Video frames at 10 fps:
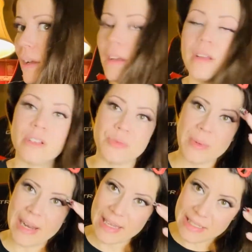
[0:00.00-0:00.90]
Because
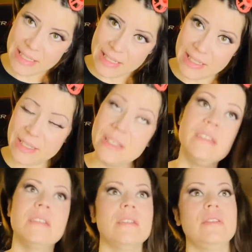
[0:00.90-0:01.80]
when I did
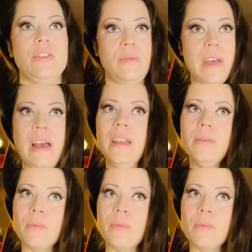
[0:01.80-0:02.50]
do that,